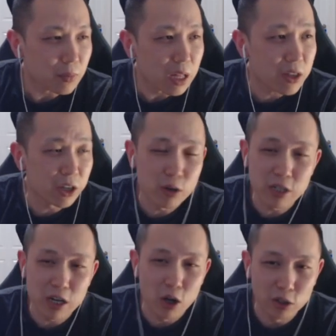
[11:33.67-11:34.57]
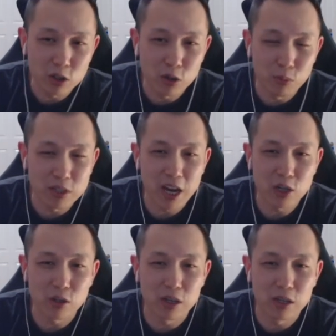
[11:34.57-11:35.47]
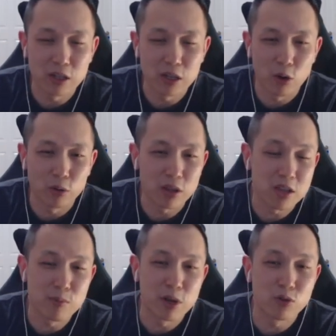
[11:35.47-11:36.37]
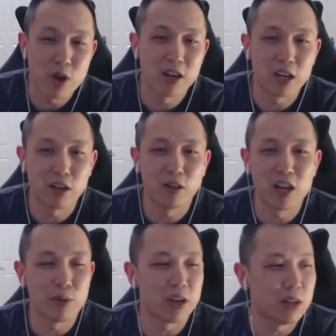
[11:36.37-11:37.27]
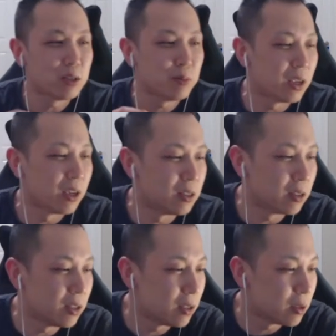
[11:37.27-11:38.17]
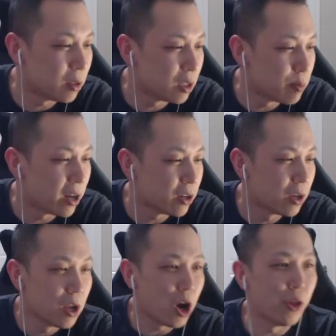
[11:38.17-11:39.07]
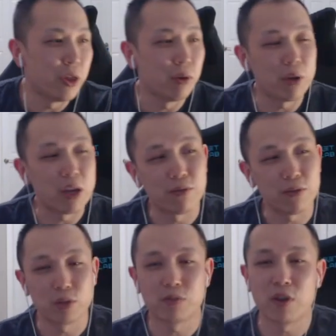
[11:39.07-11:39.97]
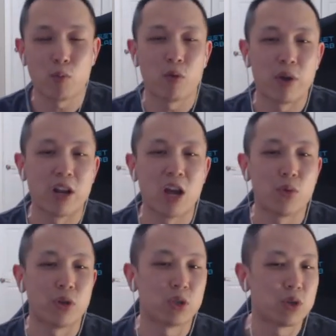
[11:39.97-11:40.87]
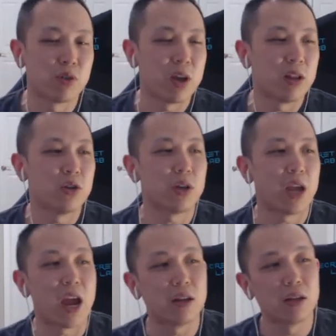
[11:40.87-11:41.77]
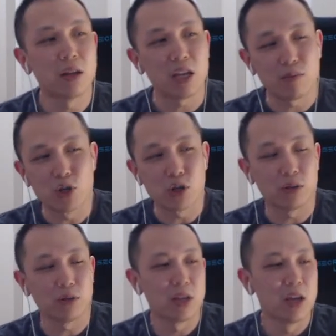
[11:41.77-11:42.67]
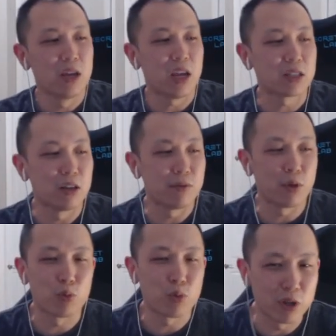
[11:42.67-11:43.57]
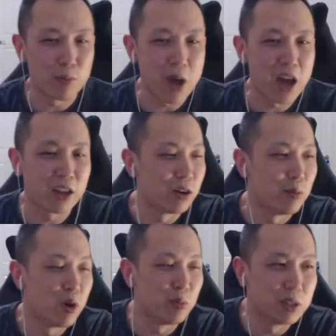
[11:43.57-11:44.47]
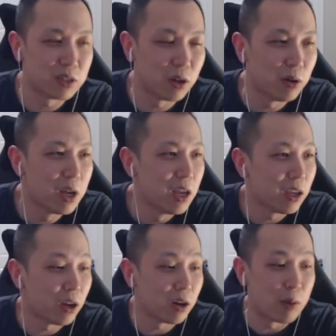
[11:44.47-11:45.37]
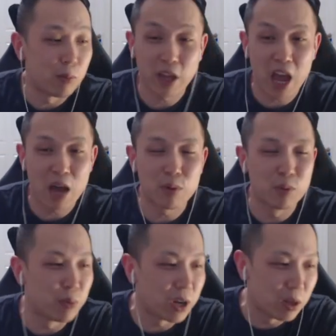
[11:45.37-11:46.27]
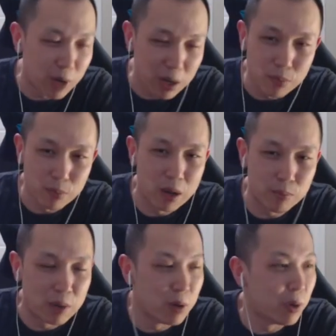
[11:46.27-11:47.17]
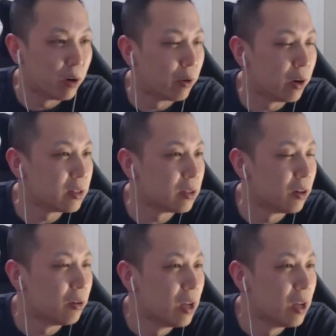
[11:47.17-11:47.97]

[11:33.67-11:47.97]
the Giratina Altered was actually the only thing that my Dragonite could line up against, because this match, although it feels favorable right now with the switch advantage and even shields, it's going to feel really bad here in a moment. So here I'm really happy. I'm going to bring in my Melmetal, right? So